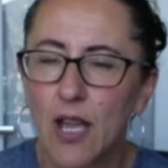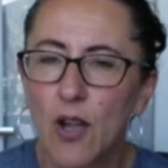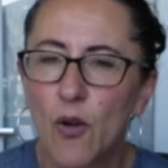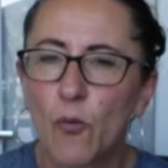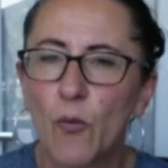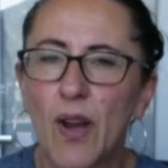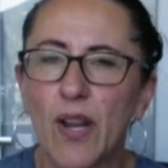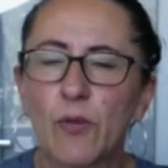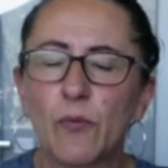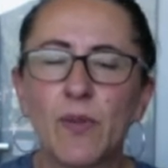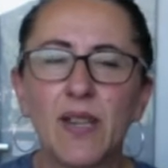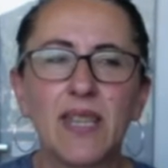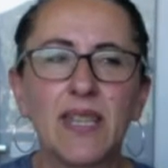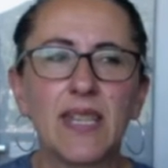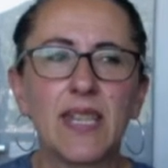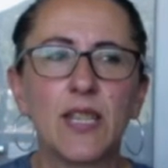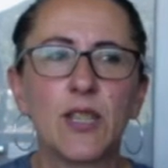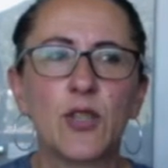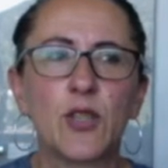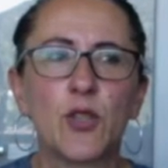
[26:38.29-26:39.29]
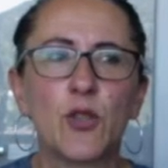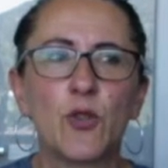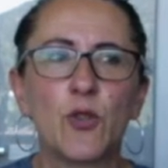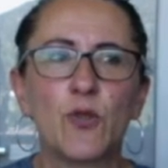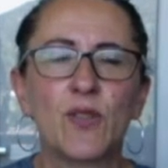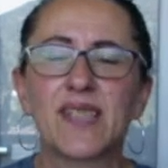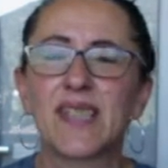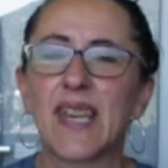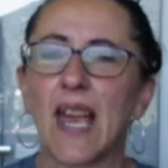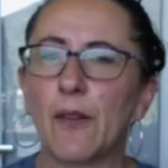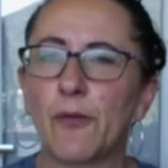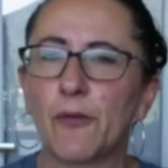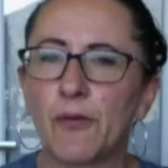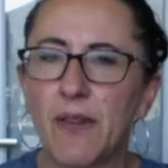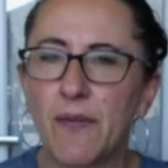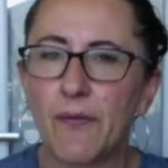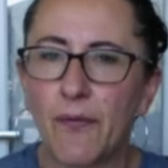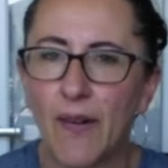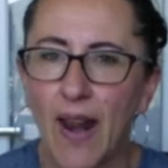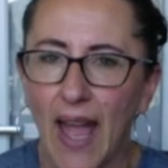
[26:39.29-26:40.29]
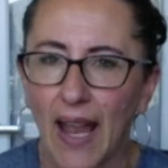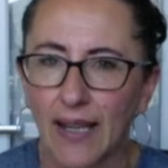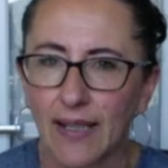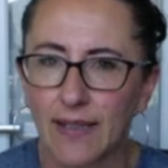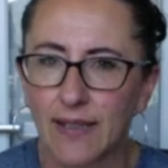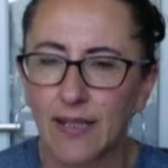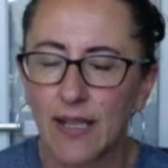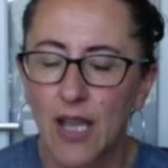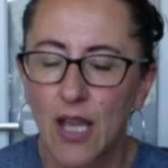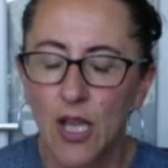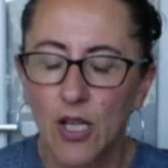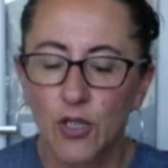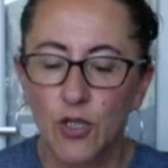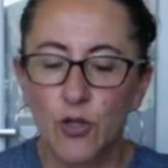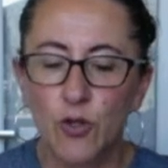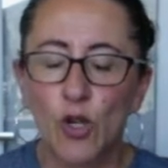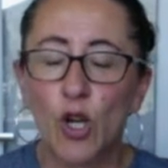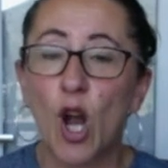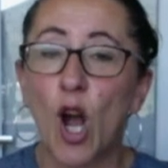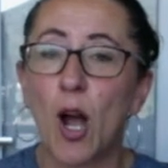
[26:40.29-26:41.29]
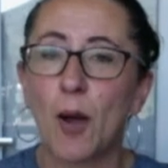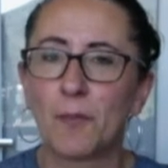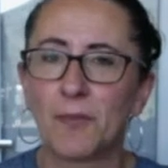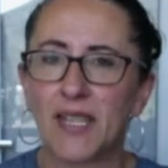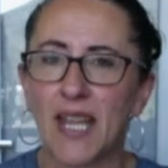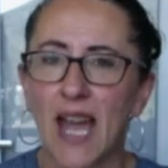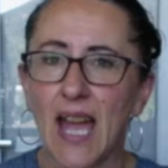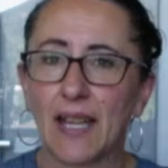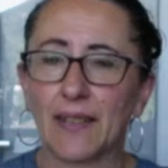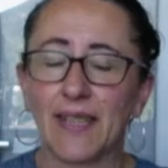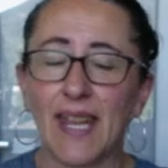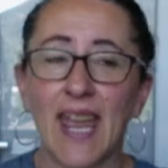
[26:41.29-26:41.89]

when we need to self-reflect, to calm down.